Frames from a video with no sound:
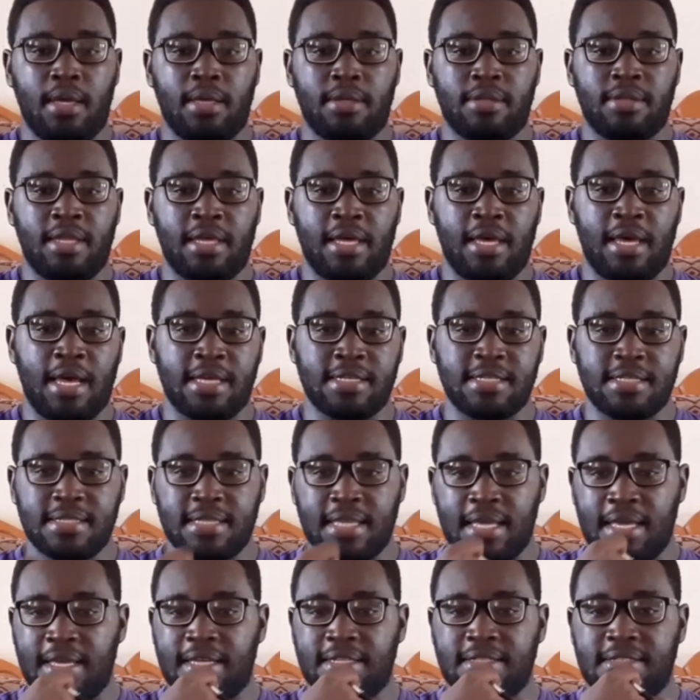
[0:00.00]
The
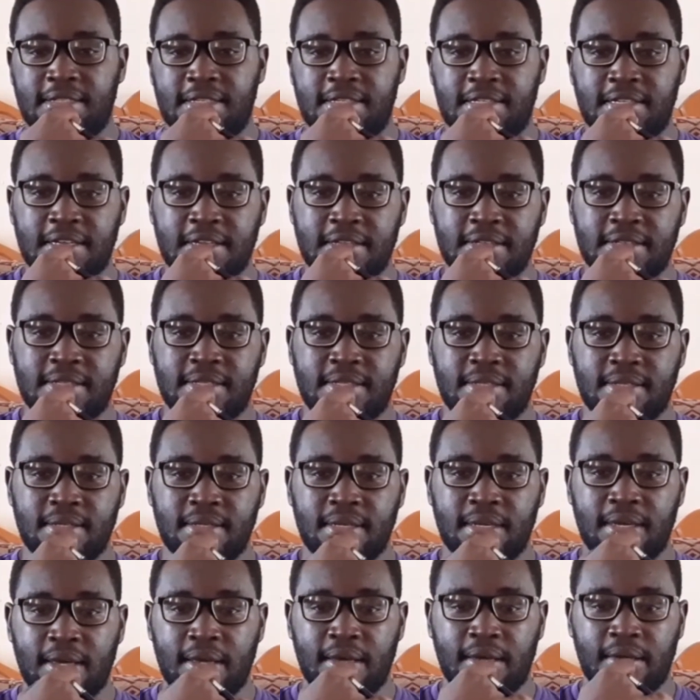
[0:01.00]
assistant head teacher's
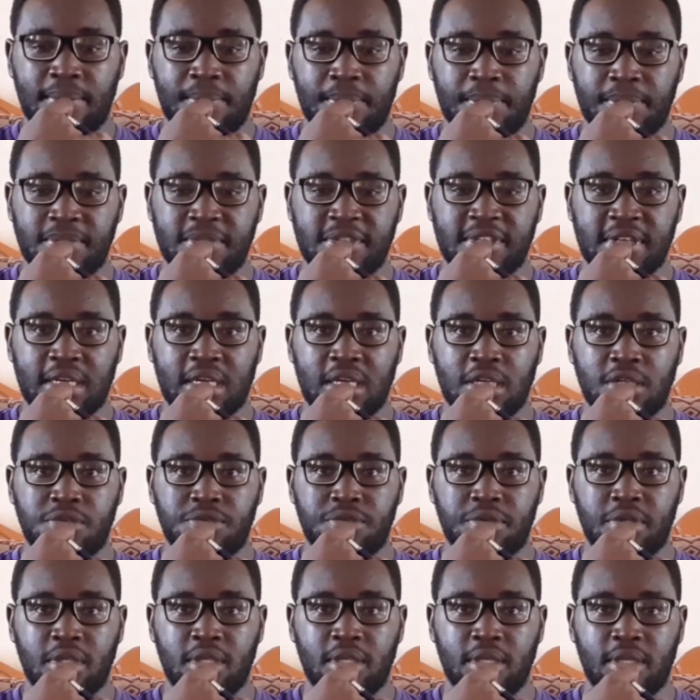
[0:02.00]

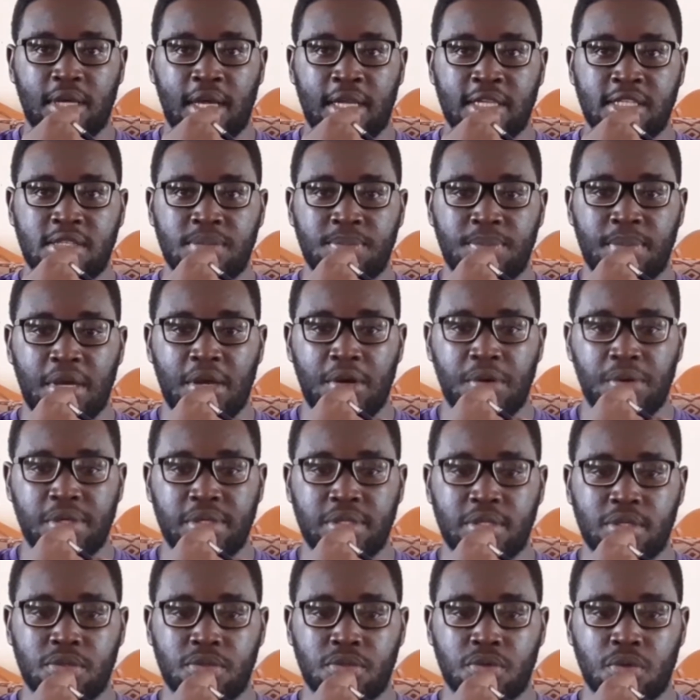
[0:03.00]
secretary, Auntie Mary,
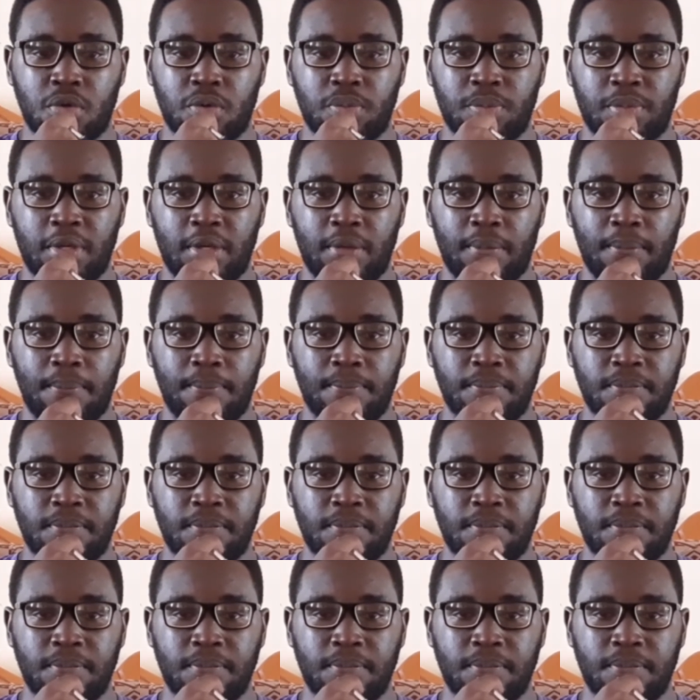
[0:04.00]
she saw me.